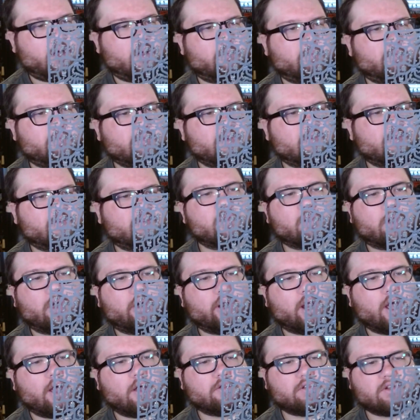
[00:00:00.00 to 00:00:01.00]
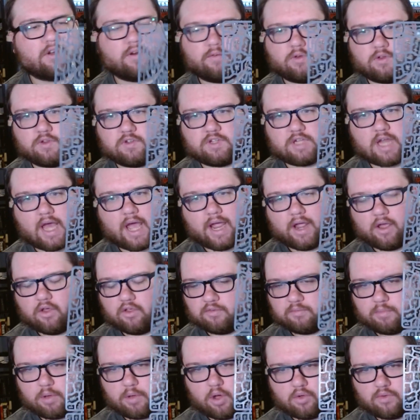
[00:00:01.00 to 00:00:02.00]
different loadouts, different styles,
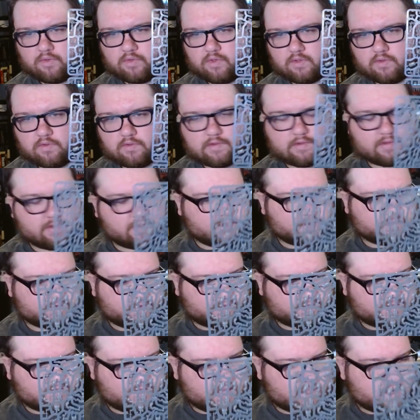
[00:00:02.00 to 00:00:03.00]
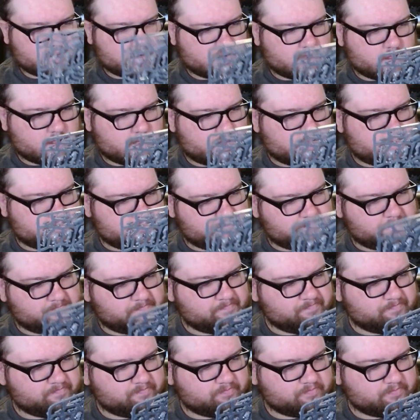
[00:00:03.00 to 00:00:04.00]
poses, things like that.
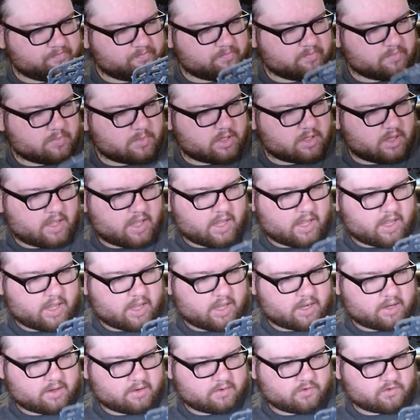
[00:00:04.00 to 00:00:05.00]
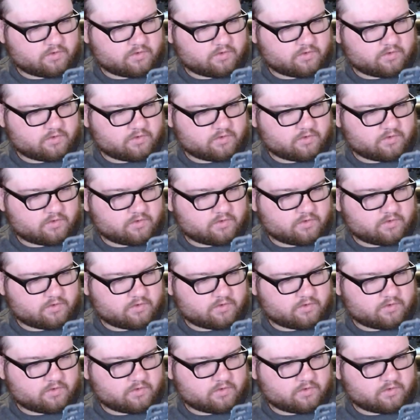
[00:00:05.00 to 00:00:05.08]
And